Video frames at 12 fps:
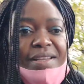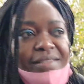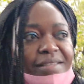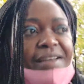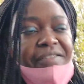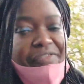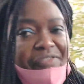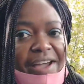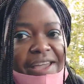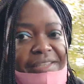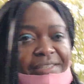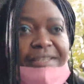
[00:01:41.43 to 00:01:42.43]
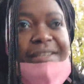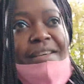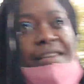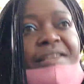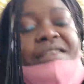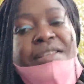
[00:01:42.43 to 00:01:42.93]
terrified,
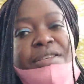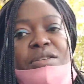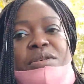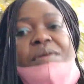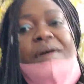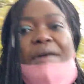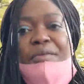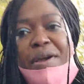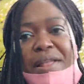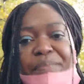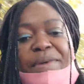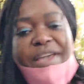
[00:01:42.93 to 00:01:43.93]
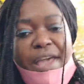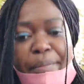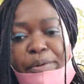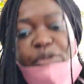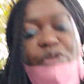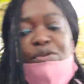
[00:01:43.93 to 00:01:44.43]
so I will be
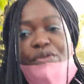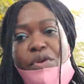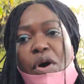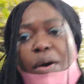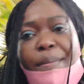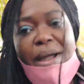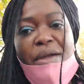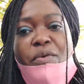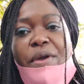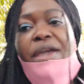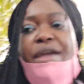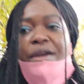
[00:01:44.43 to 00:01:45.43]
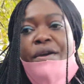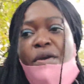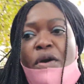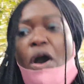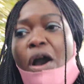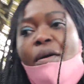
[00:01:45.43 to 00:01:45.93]
able to know my way
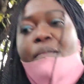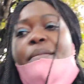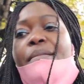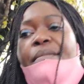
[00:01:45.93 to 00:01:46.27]
home.